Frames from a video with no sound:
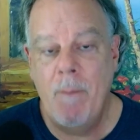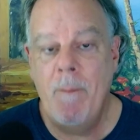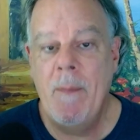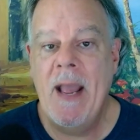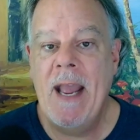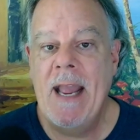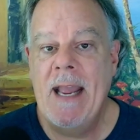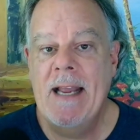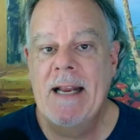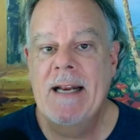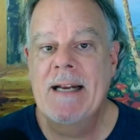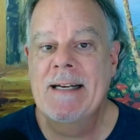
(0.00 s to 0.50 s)

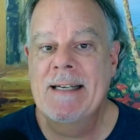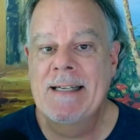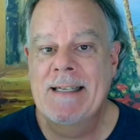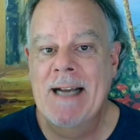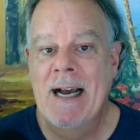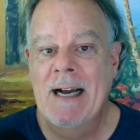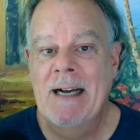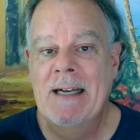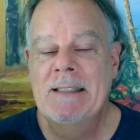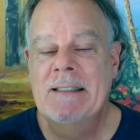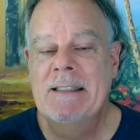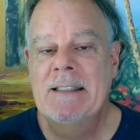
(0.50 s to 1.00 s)
Paint
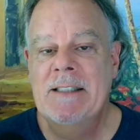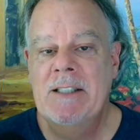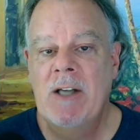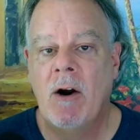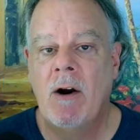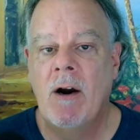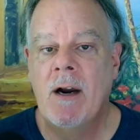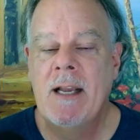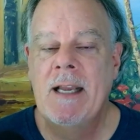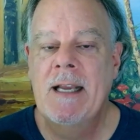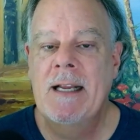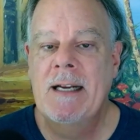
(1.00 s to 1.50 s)
does
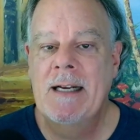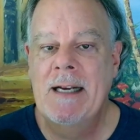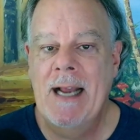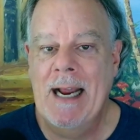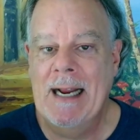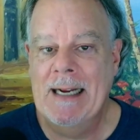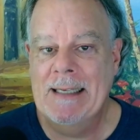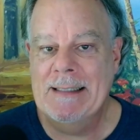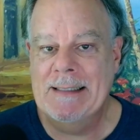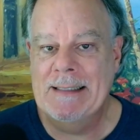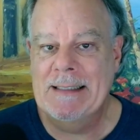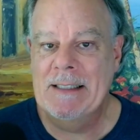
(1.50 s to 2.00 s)
darken
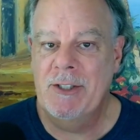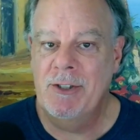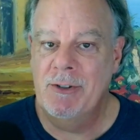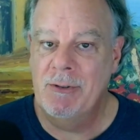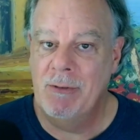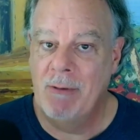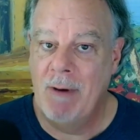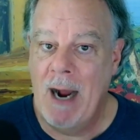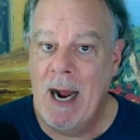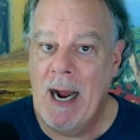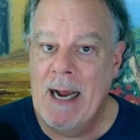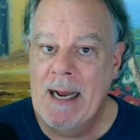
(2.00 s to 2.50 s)
as it
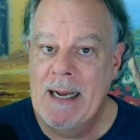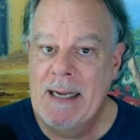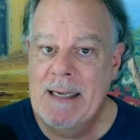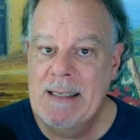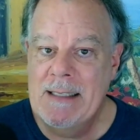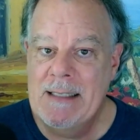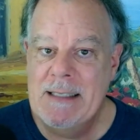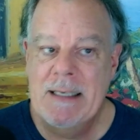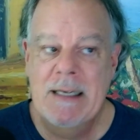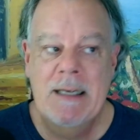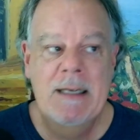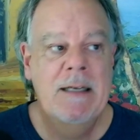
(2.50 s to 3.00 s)

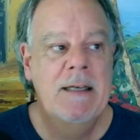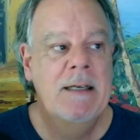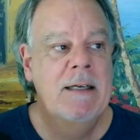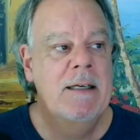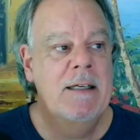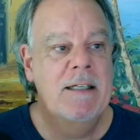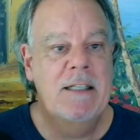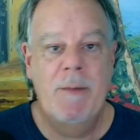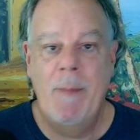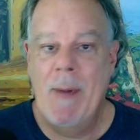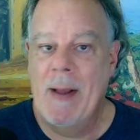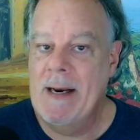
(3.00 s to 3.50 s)
dries,
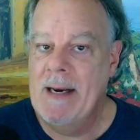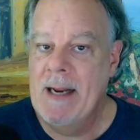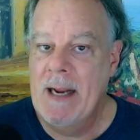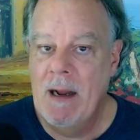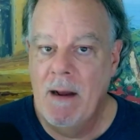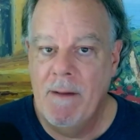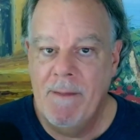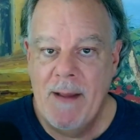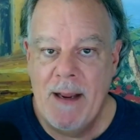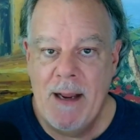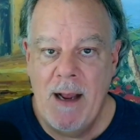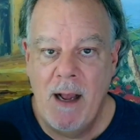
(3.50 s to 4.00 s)
depending
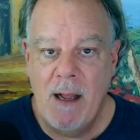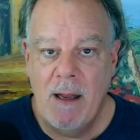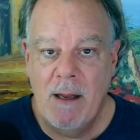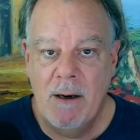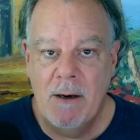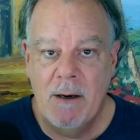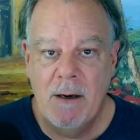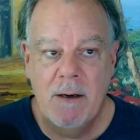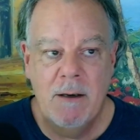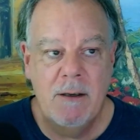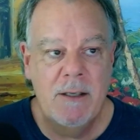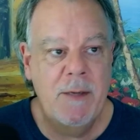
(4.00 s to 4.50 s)
on the
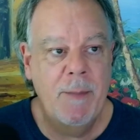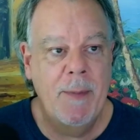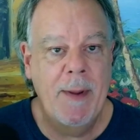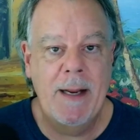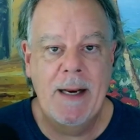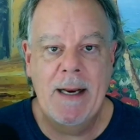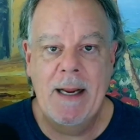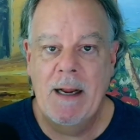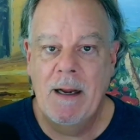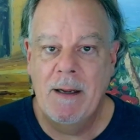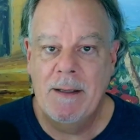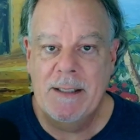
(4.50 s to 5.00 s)
color,
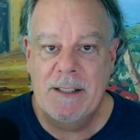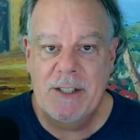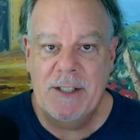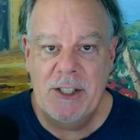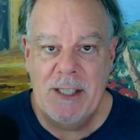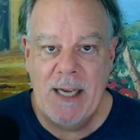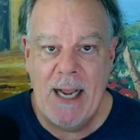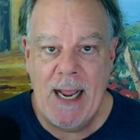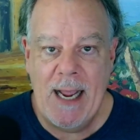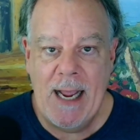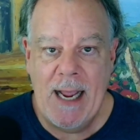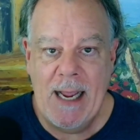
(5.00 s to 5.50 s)
depending on the
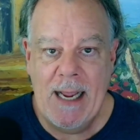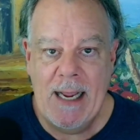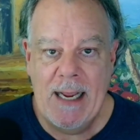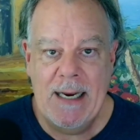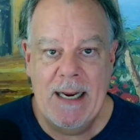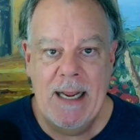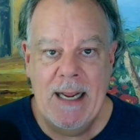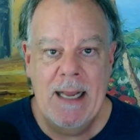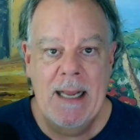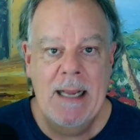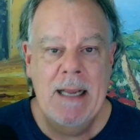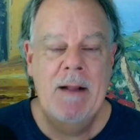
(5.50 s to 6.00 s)

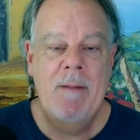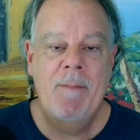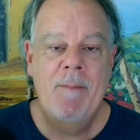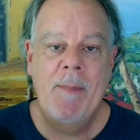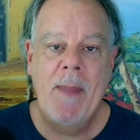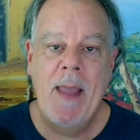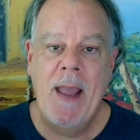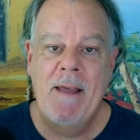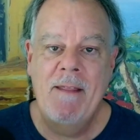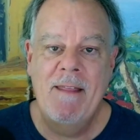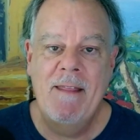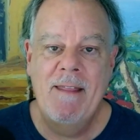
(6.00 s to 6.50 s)
shade,
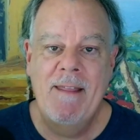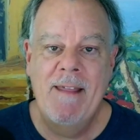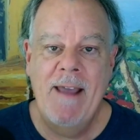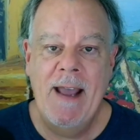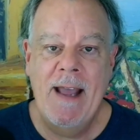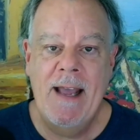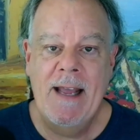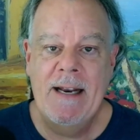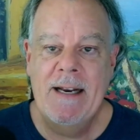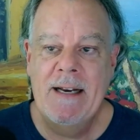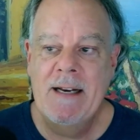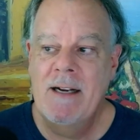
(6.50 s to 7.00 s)
and
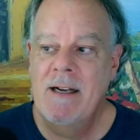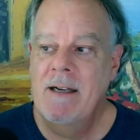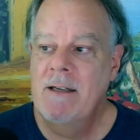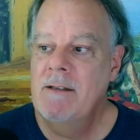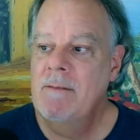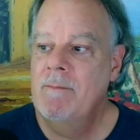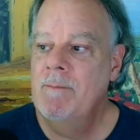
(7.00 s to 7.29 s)
then